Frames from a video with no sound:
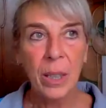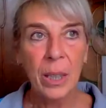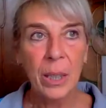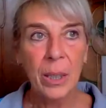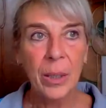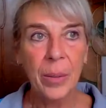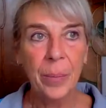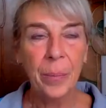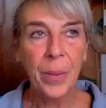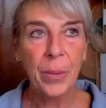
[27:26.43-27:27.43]

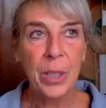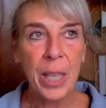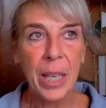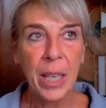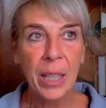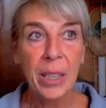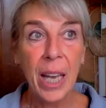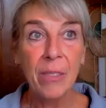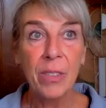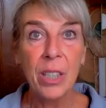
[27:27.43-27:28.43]
how to say, they
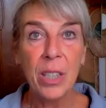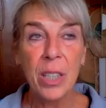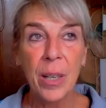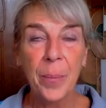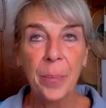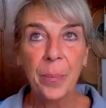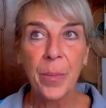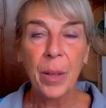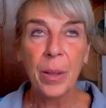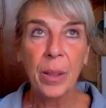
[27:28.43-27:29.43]
have this
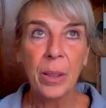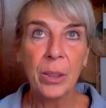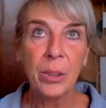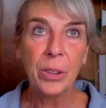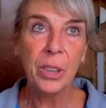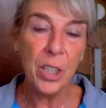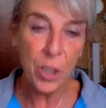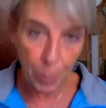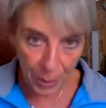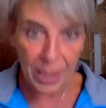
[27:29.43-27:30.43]

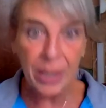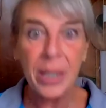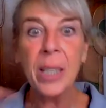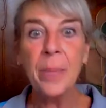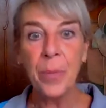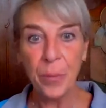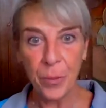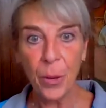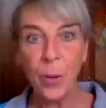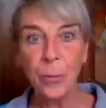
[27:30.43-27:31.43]
changeability
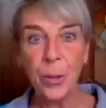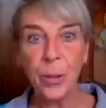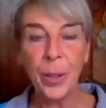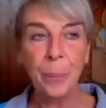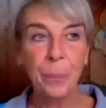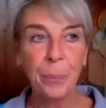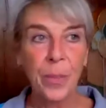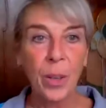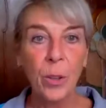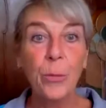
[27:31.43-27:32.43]
of
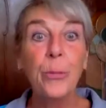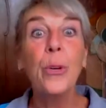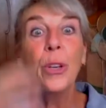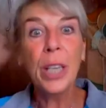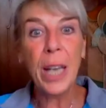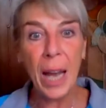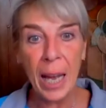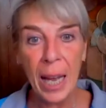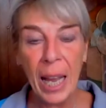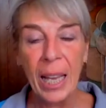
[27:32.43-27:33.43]

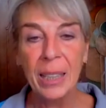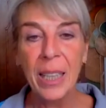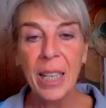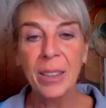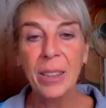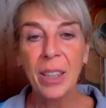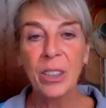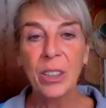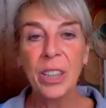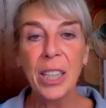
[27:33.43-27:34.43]
euphoria and then
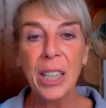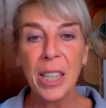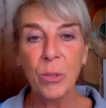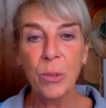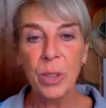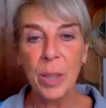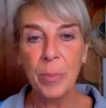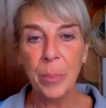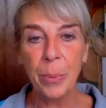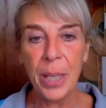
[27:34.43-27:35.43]
sinking into deep
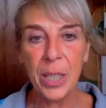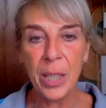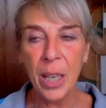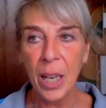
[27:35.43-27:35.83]
depression.